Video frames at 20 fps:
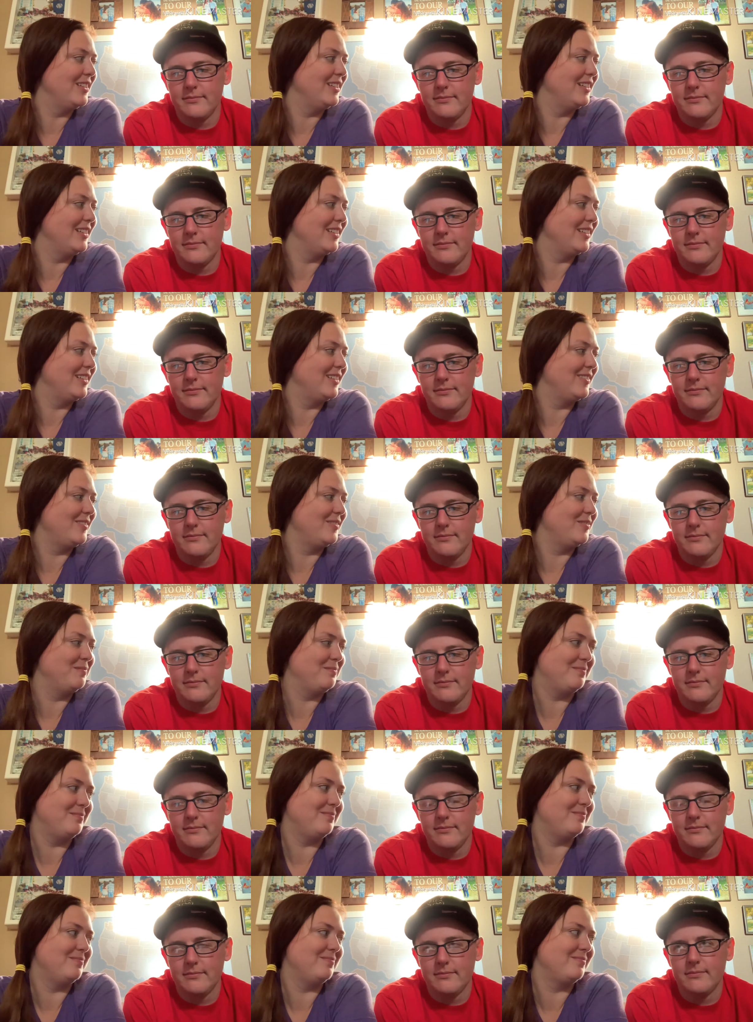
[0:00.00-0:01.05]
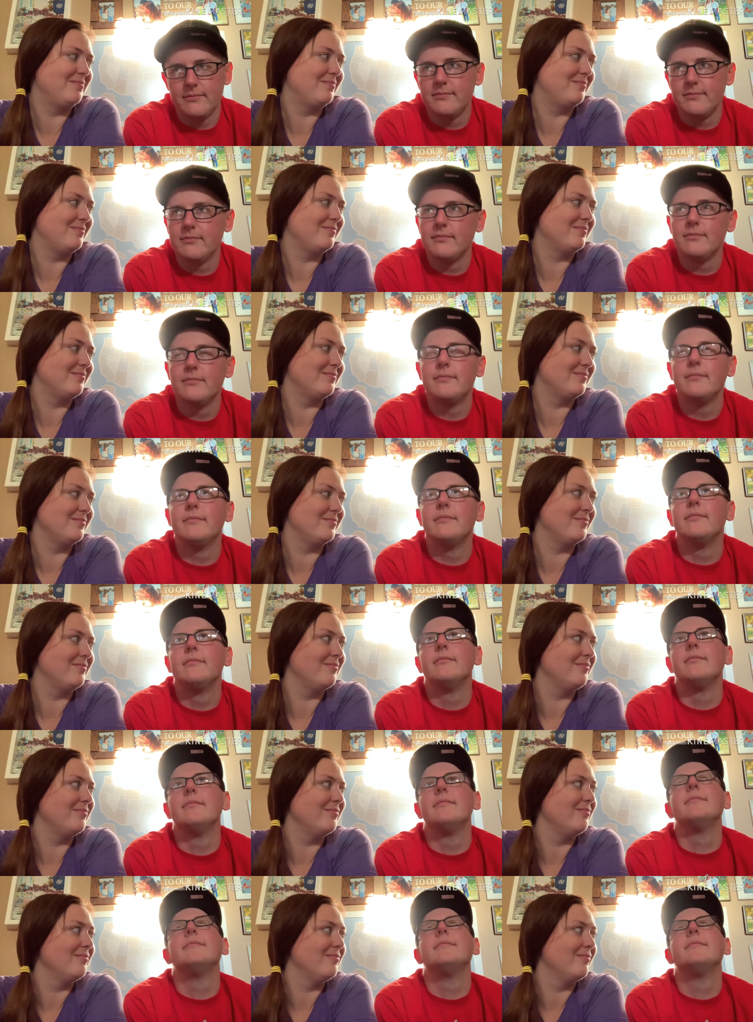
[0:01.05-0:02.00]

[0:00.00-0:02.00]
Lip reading: No one is speaking in this clip.